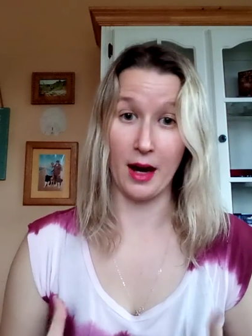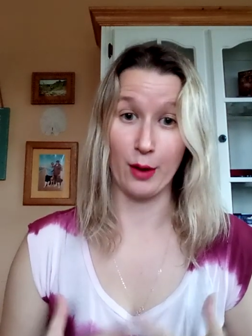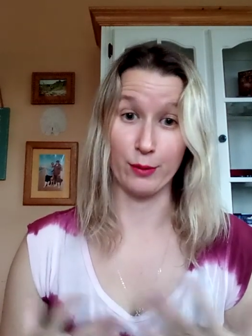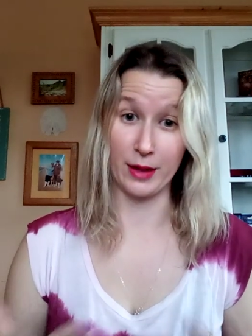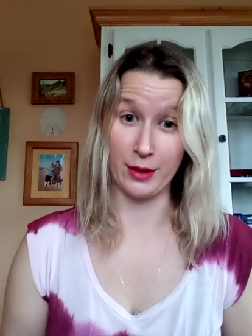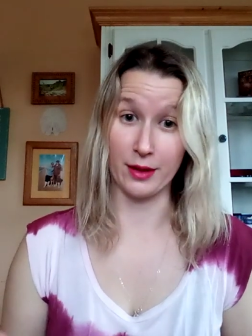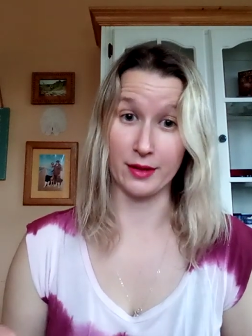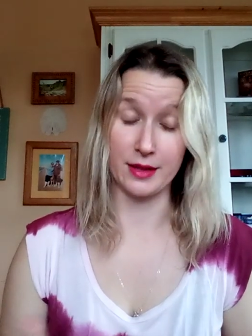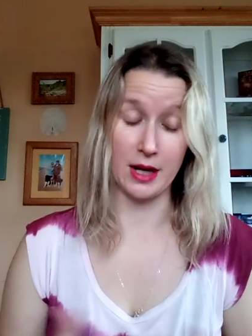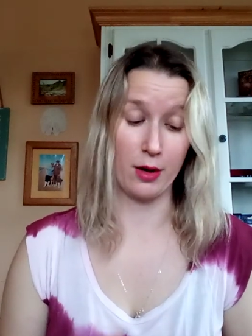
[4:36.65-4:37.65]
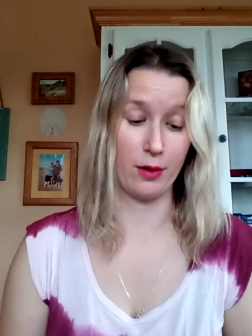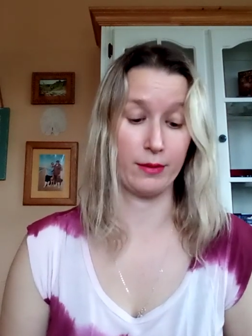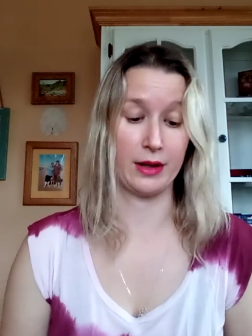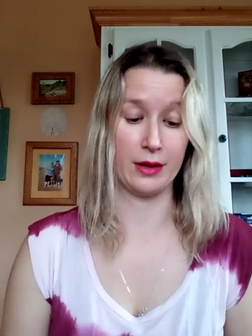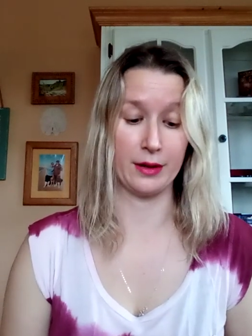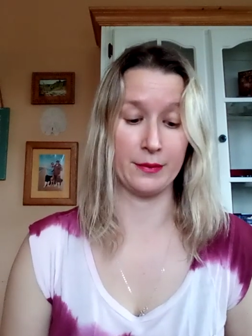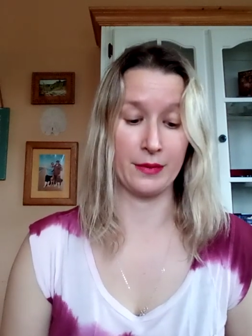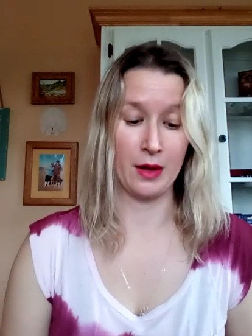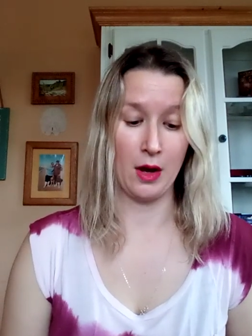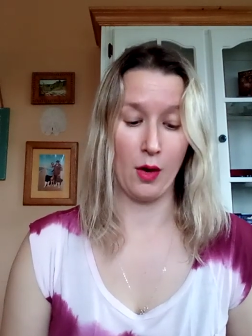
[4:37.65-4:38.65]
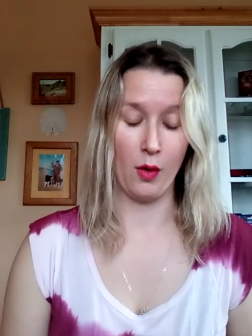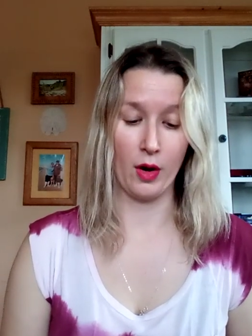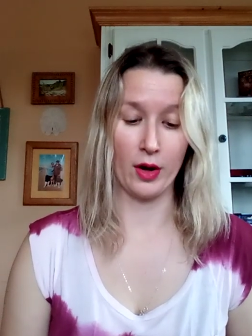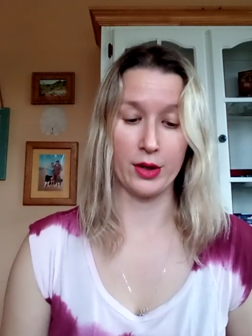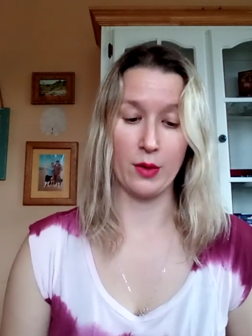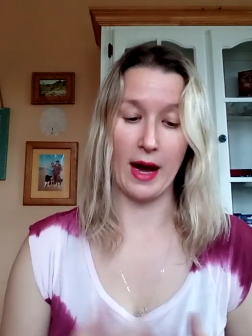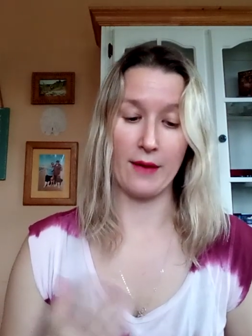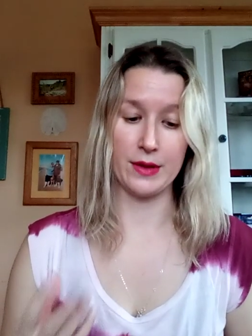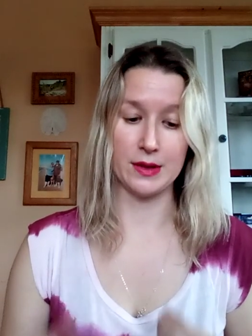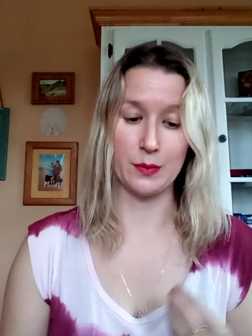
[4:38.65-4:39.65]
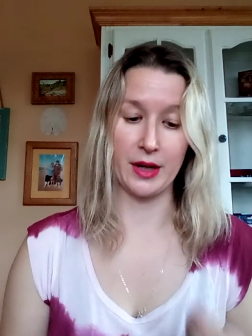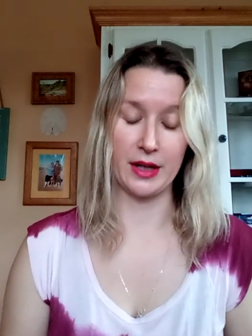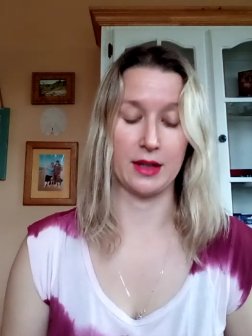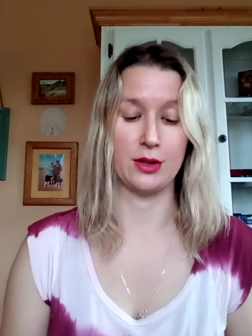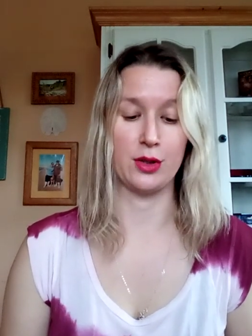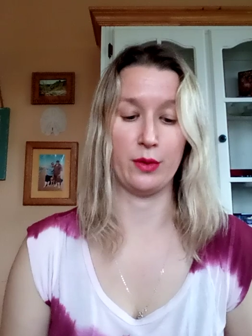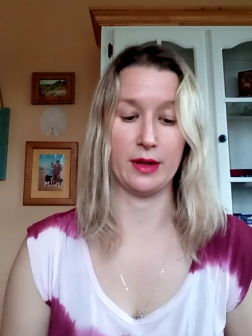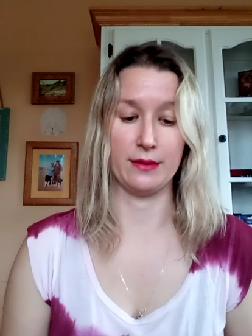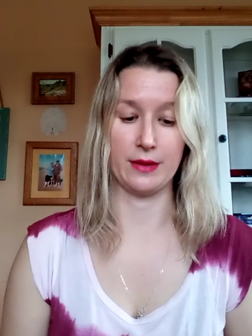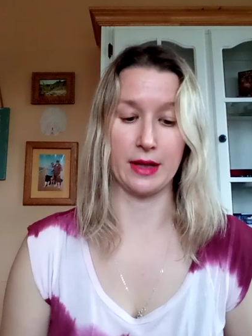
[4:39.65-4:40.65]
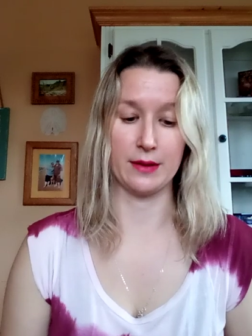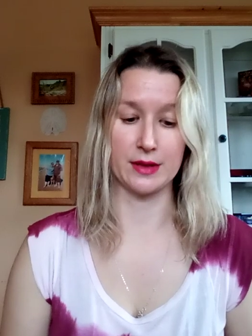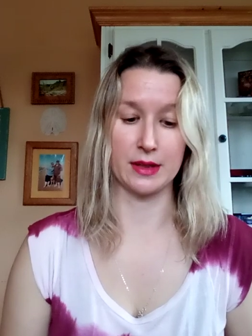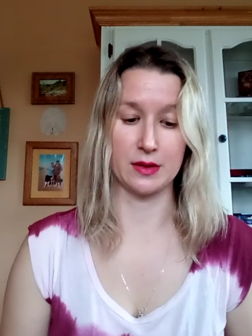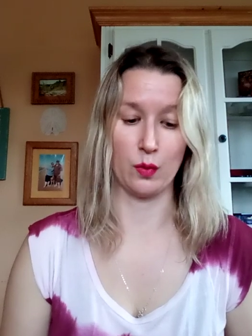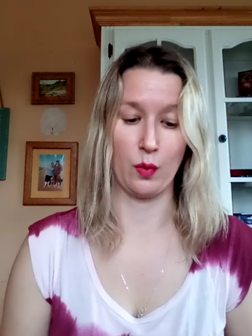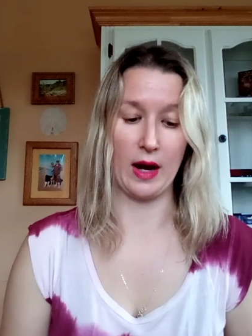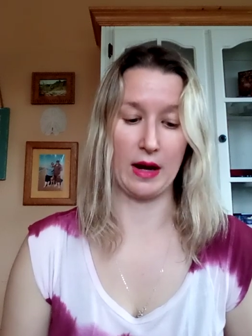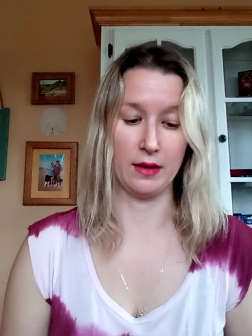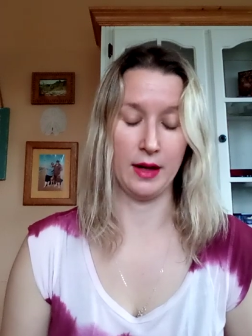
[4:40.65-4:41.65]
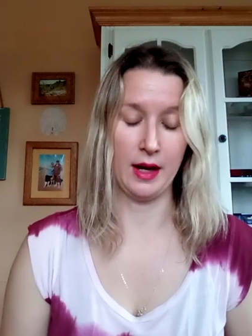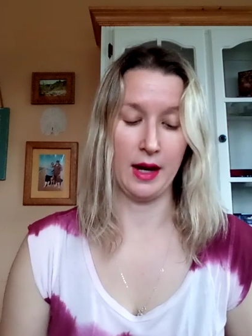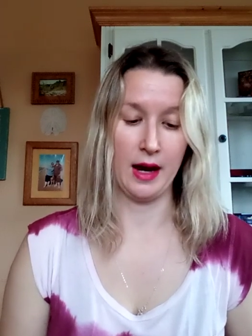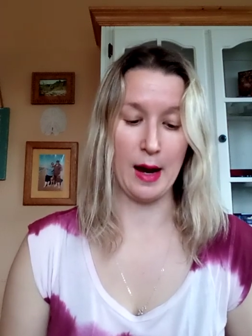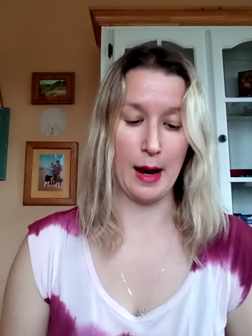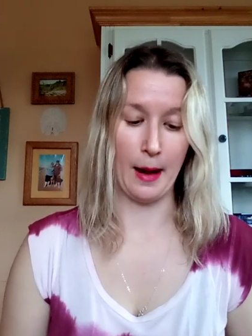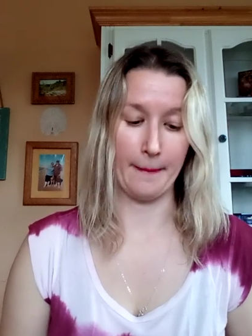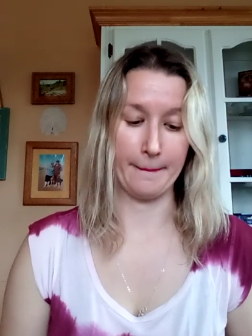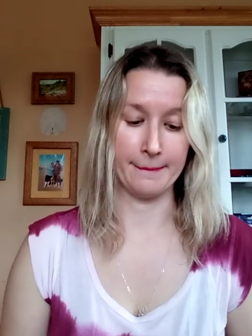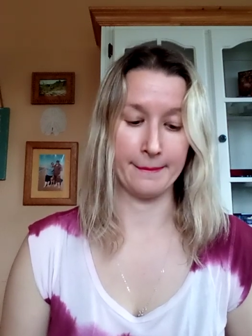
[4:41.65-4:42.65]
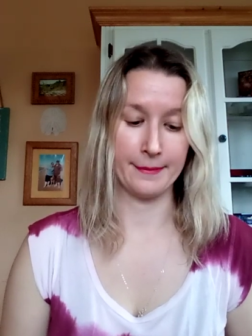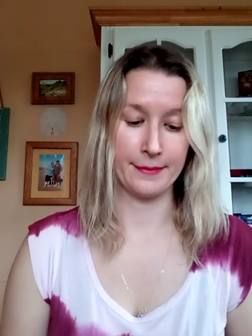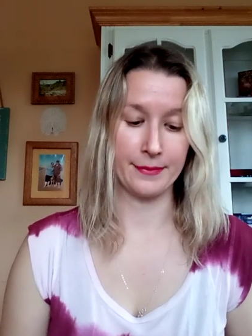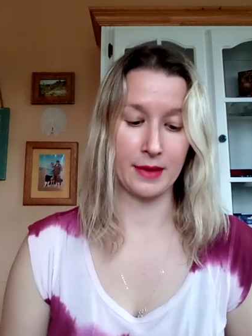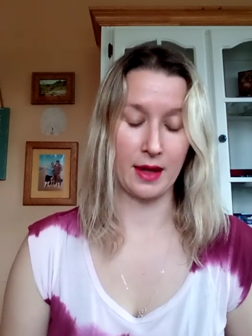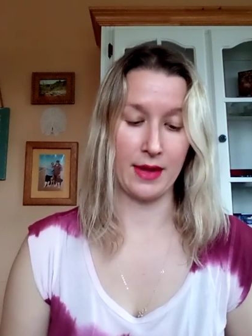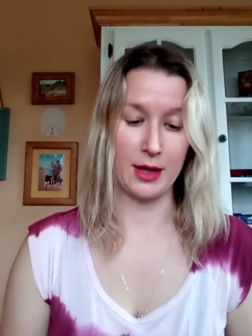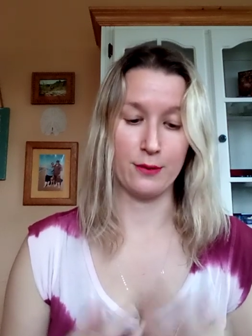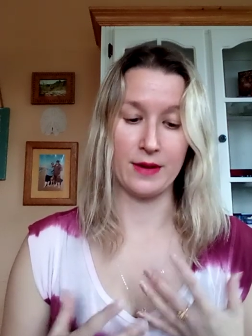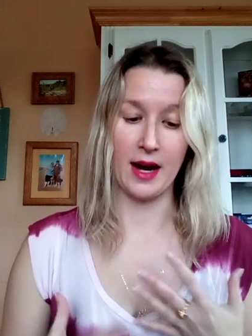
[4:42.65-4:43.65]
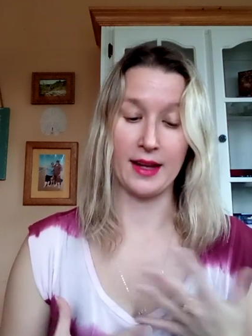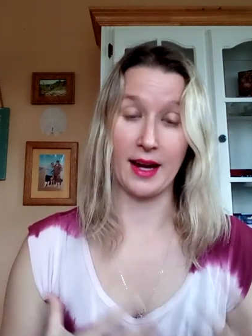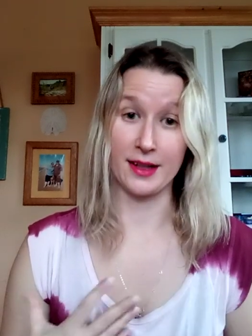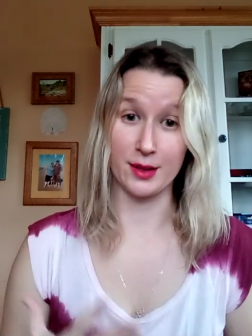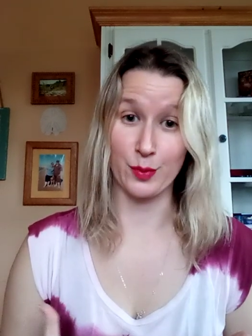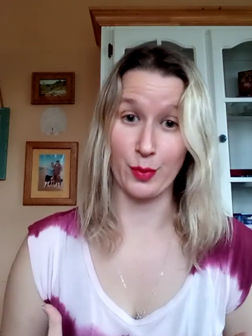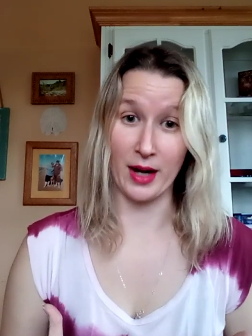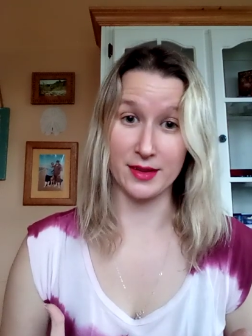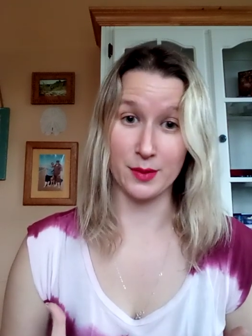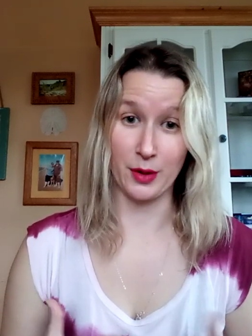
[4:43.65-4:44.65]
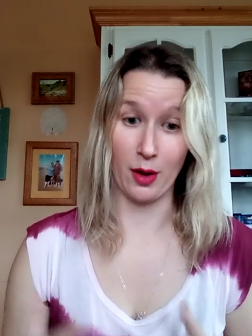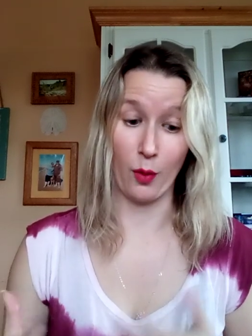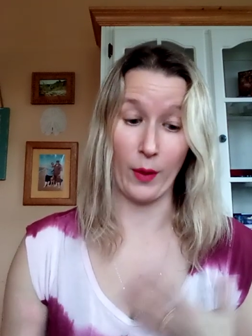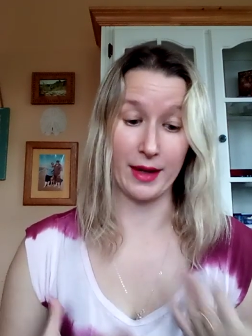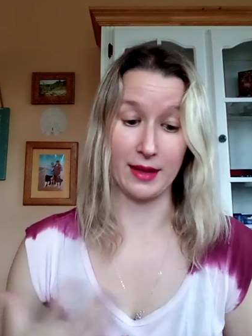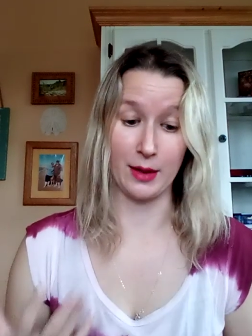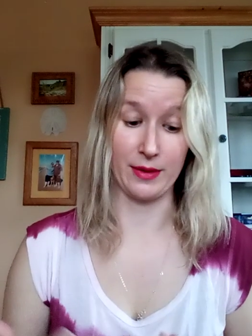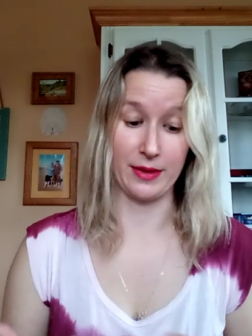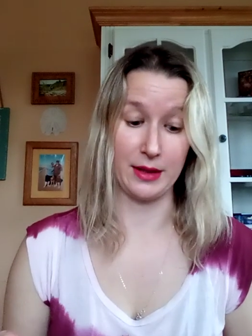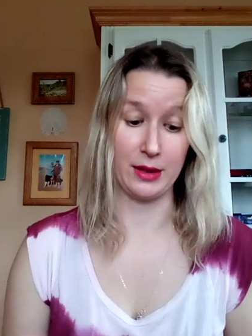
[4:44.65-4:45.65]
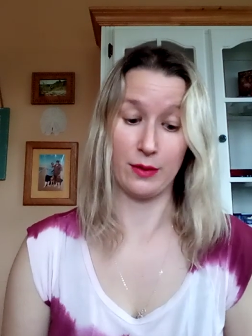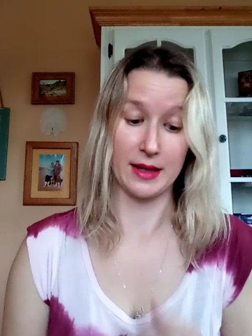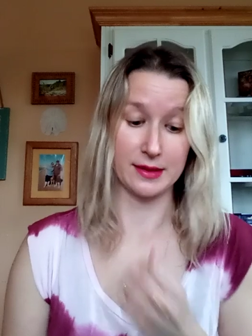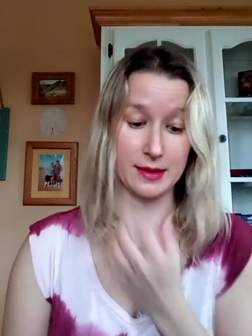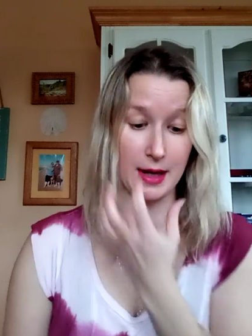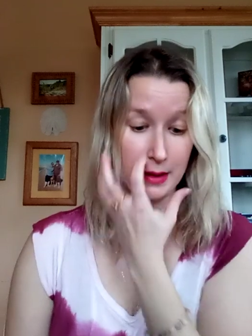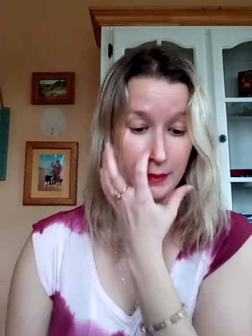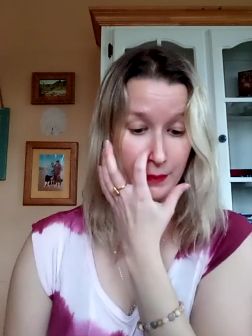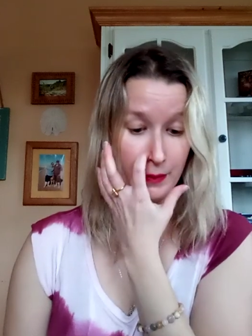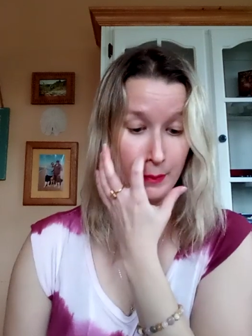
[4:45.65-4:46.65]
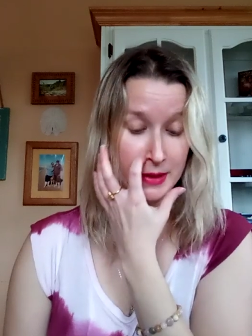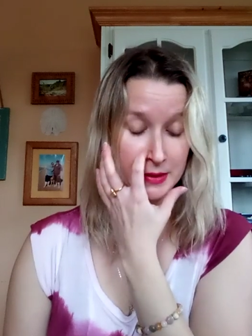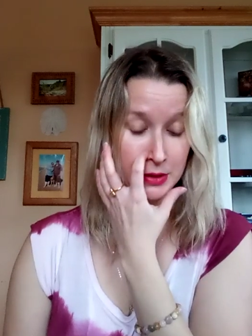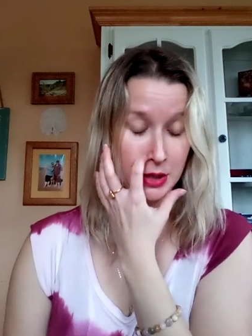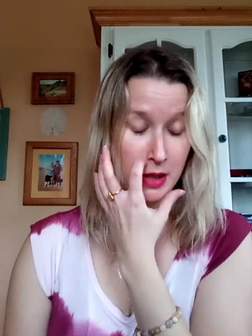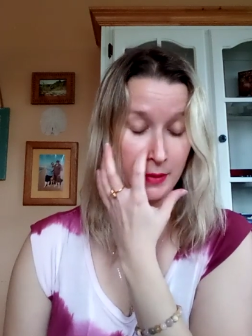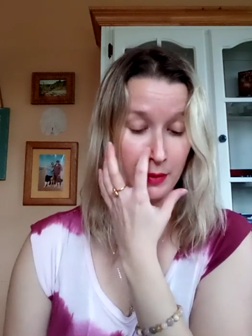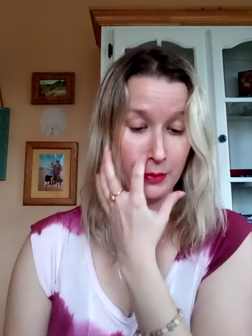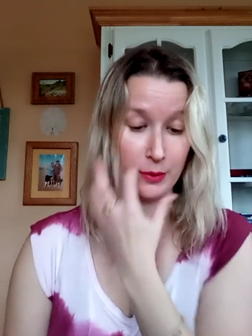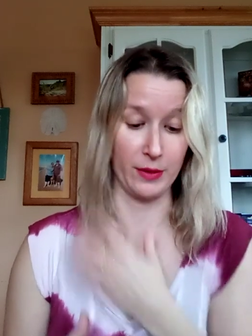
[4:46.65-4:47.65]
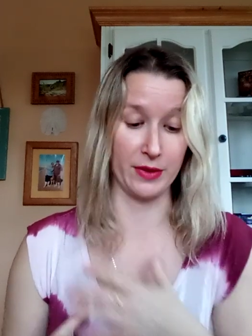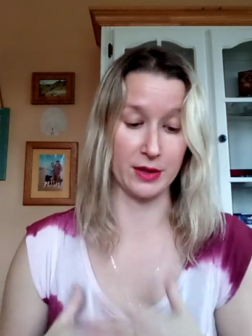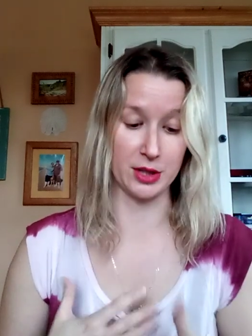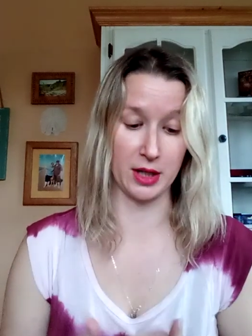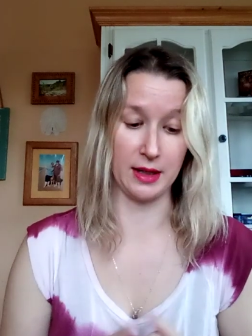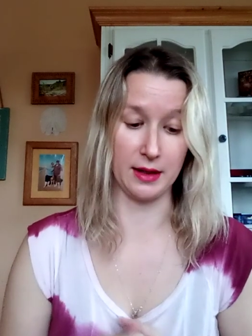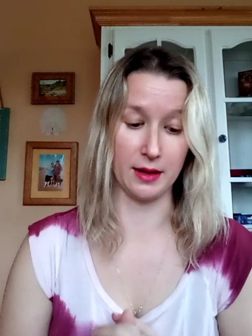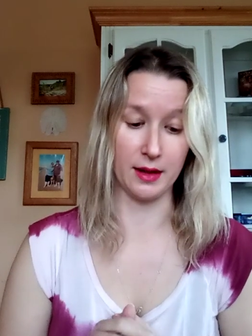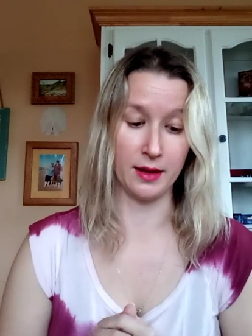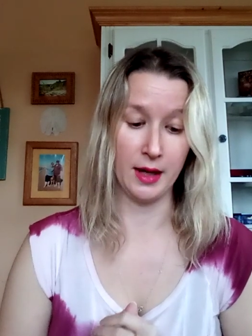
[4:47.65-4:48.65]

reader, tarot reader, or you have these budding intuitive gifts as well that you've not yet expressed but are awakening within you. That's kind of the message coming through with the Shekinah.